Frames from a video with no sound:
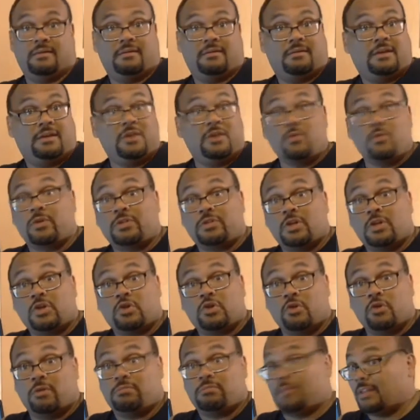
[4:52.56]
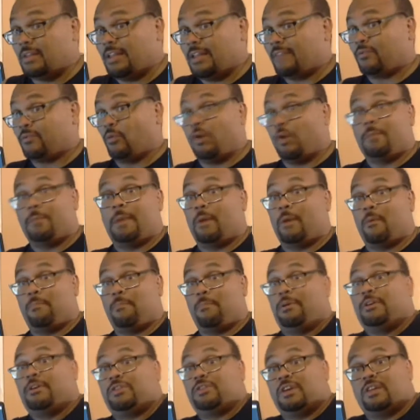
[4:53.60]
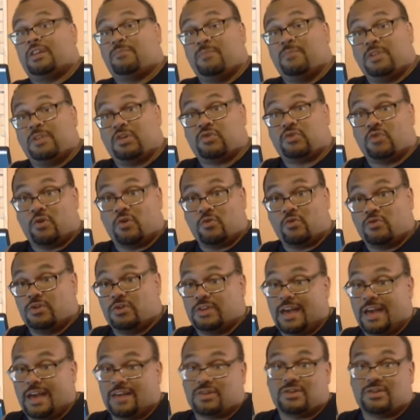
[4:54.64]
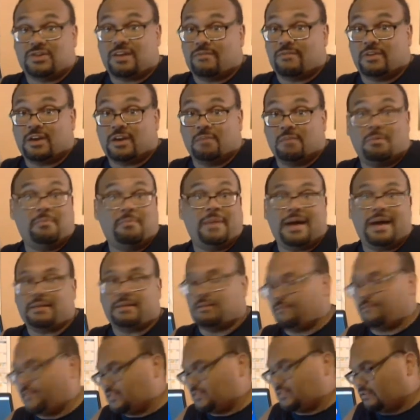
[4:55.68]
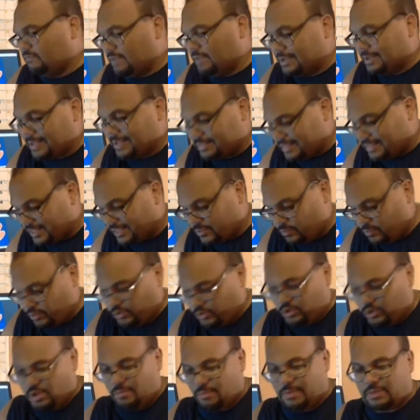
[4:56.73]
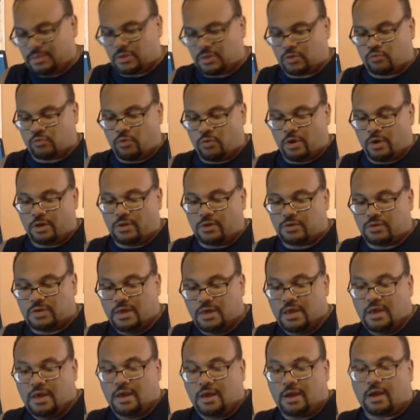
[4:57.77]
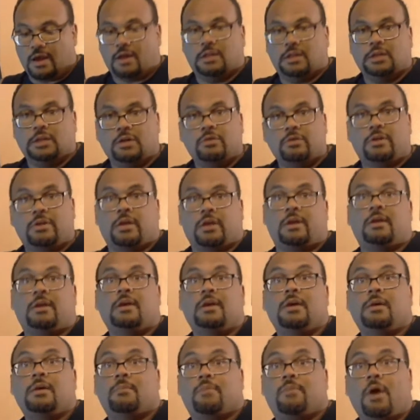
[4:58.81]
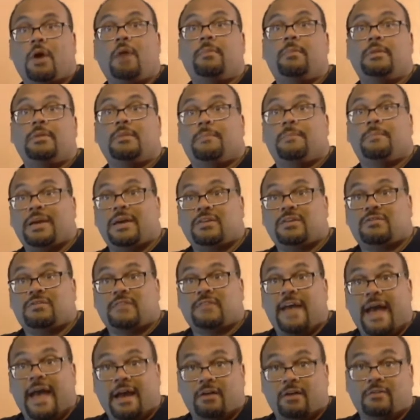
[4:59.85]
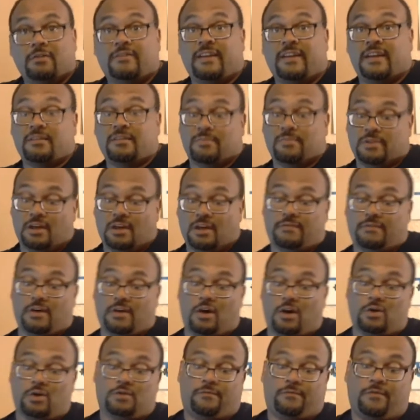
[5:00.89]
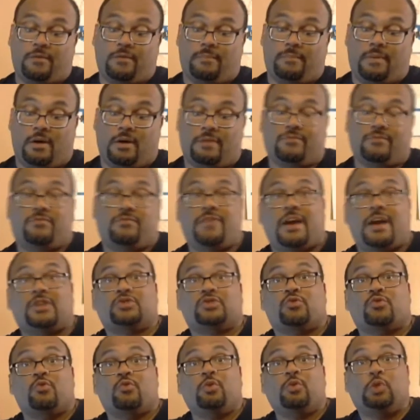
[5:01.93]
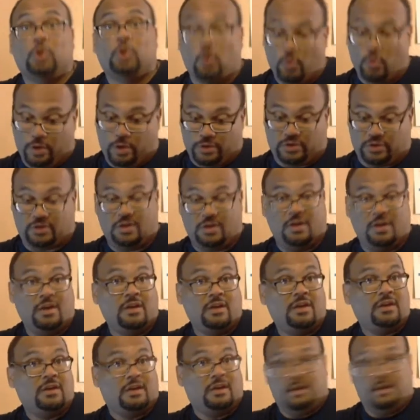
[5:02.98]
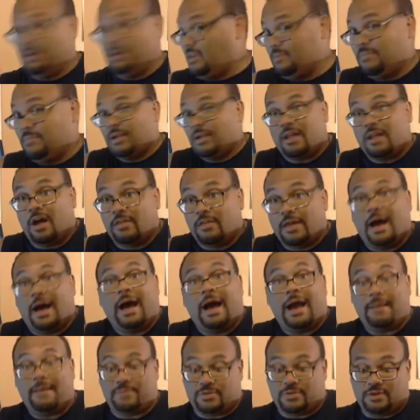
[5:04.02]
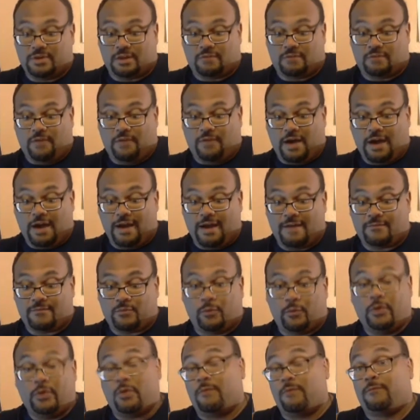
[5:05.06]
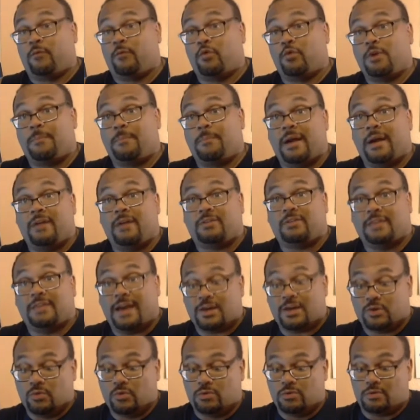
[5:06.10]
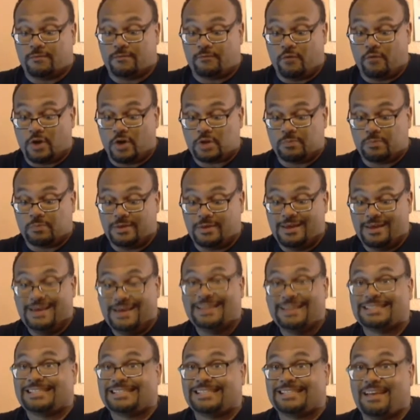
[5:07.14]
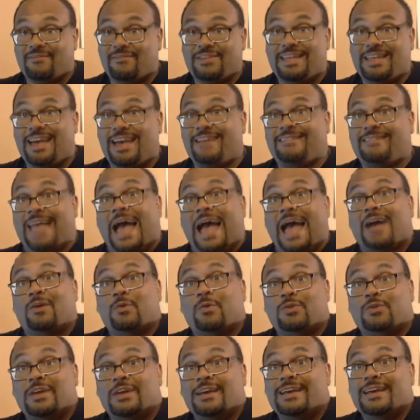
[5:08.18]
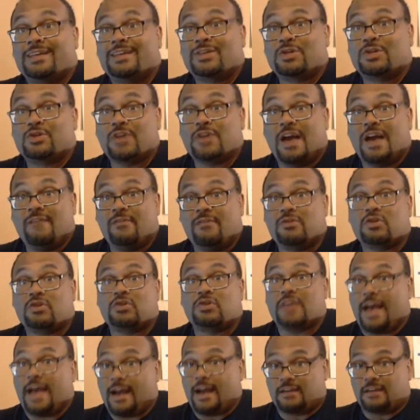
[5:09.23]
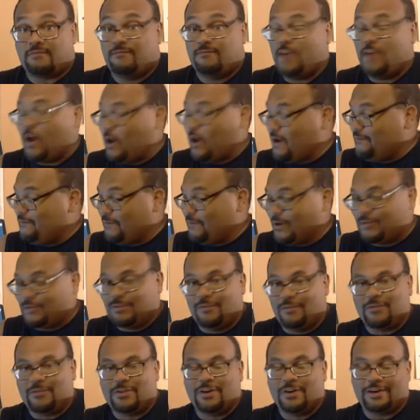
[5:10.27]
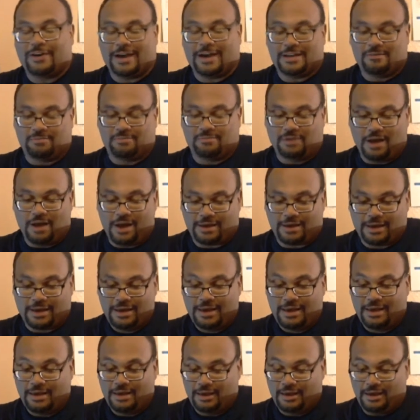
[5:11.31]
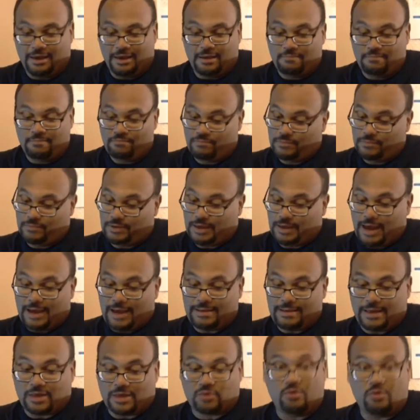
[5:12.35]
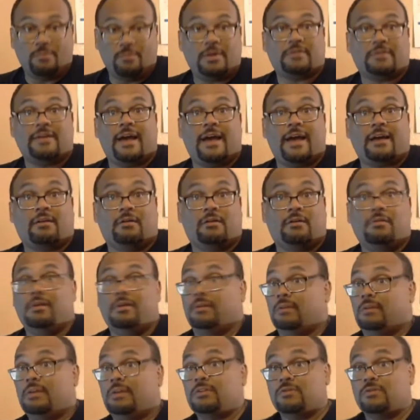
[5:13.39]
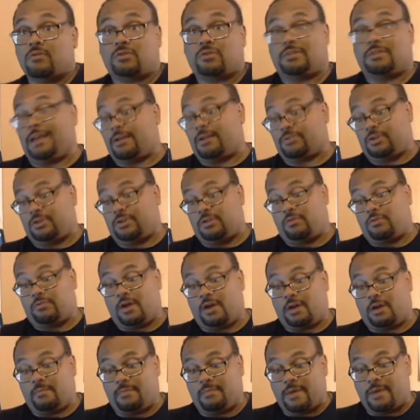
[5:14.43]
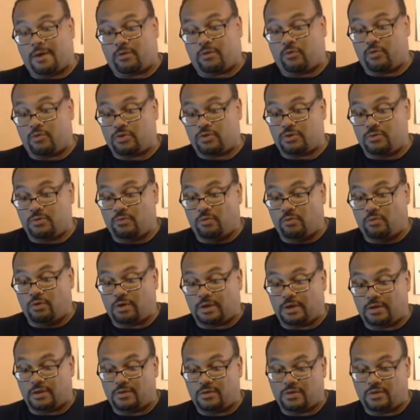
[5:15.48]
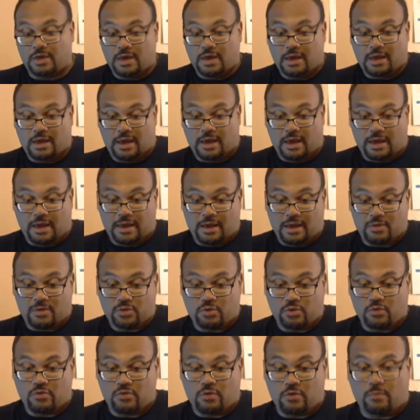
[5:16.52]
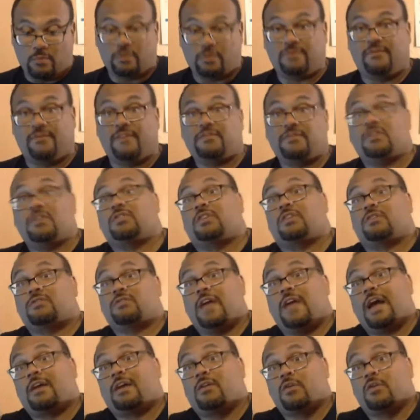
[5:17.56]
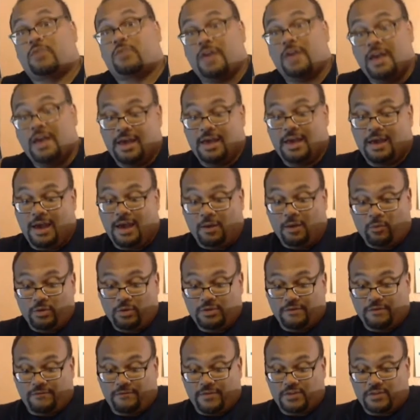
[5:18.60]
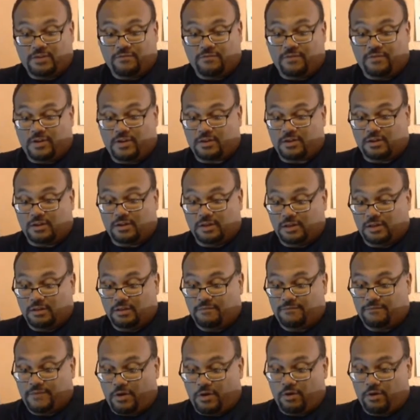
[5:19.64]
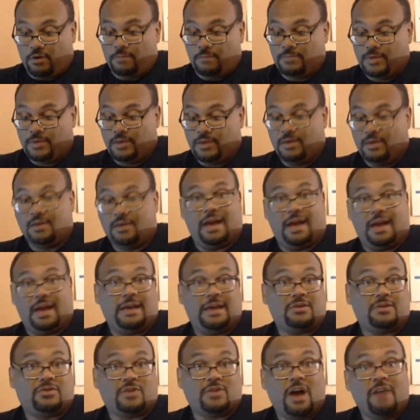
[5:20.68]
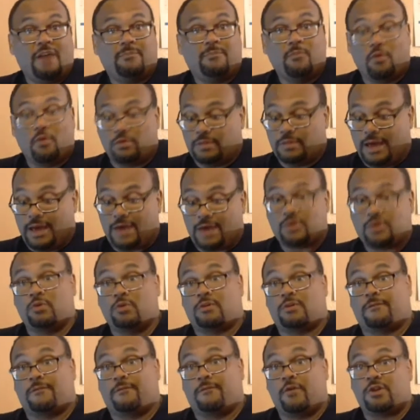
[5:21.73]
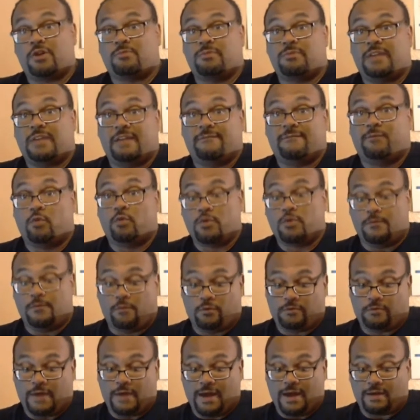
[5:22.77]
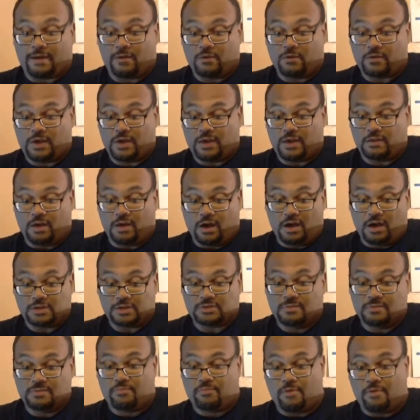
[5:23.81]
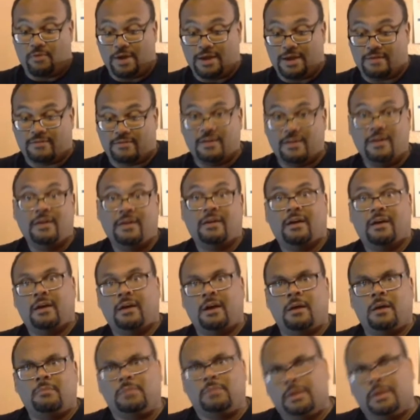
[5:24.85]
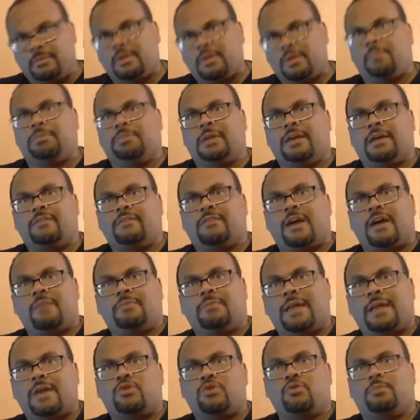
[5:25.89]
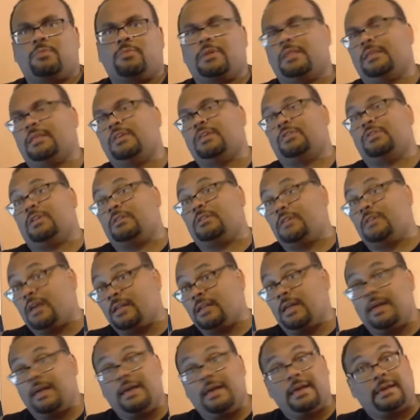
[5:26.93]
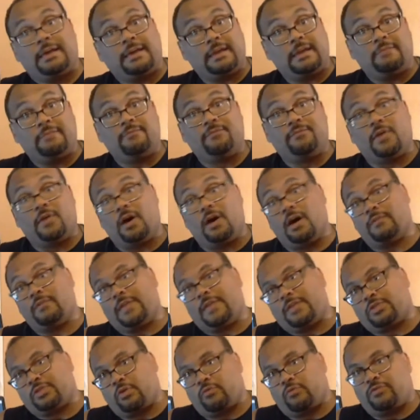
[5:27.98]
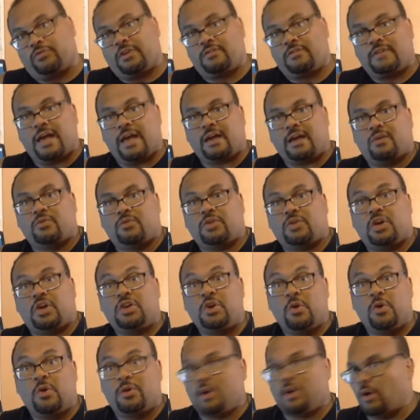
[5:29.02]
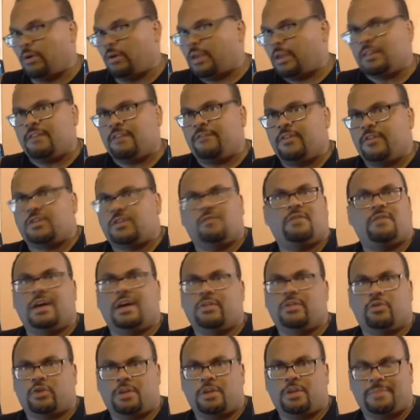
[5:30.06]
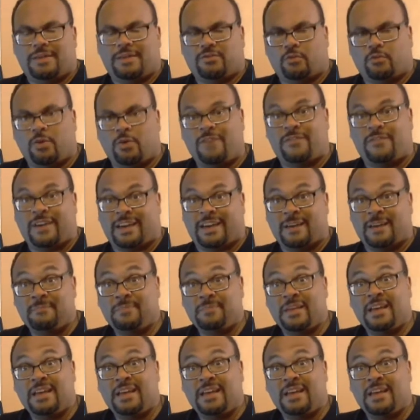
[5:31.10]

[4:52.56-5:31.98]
Entering this year, didn't have to worry about replacing as many starters. He's got 7 coming back. Defensive line, I think, is where they're going to be the strongest, including probably the best tackle tandem in all of college football, Dexter Lawrence. He all the hype, 6'5", 340 pounds last year as a freshman, 78 tackles, 7 sacks. Very, very difficult guy to block. And the guy next to him at tackle, he's no slouch either. Talking about Christian Wilkins, a junior with 56 tackles. At one defensive end, Clelin Farrell, a sophomore last year as a freshman, had 44 tackles. And Austin Bryant, limited playing time last year, but at least he did get involved at 13 tackles a year ago. Again, defensive line, they're going to be terrific.